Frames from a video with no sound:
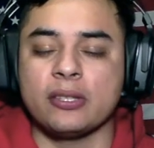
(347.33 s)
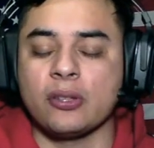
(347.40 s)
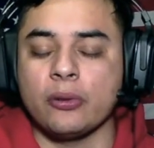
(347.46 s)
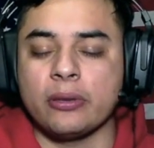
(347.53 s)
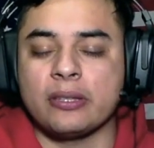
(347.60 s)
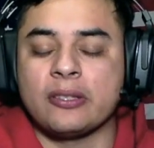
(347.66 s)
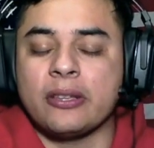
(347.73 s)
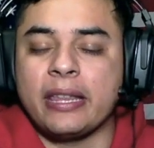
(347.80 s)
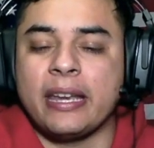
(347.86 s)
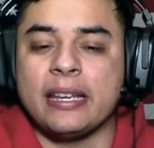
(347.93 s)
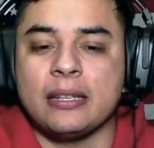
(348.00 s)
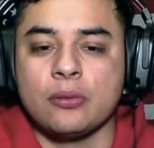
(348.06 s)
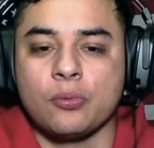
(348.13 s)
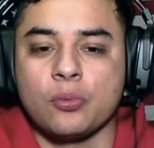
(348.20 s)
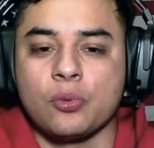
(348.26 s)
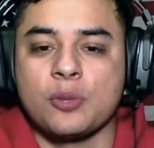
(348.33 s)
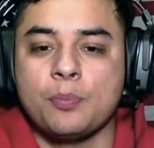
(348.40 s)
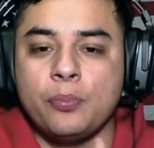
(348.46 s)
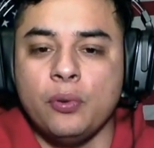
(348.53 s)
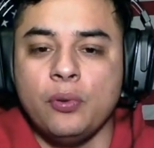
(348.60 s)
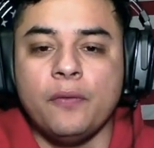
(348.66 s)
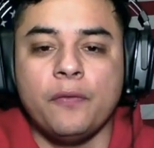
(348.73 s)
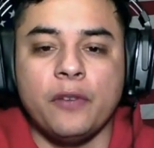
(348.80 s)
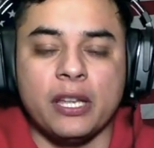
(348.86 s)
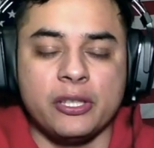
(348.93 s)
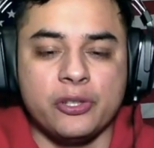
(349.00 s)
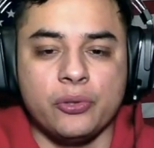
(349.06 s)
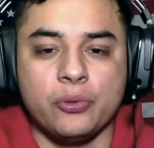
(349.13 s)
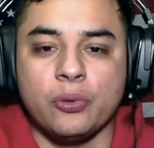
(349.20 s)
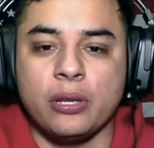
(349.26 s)
So they didn't spoon
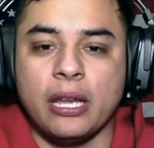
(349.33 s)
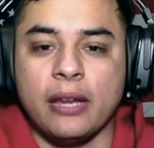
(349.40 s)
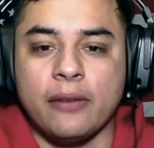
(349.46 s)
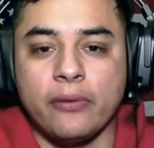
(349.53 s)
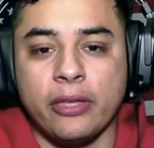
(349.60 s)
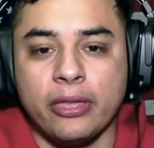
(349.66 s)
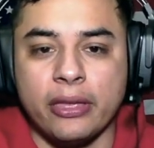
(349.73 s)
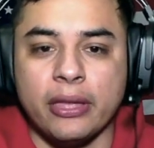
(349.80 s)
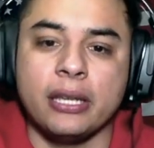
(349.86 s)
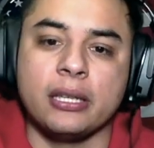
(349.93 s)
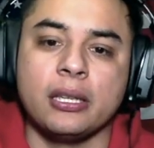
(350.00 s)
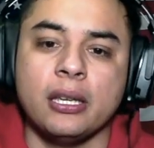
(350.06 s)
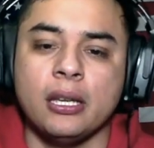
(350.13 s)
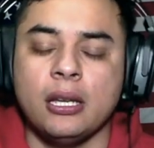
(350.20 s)
fed you everything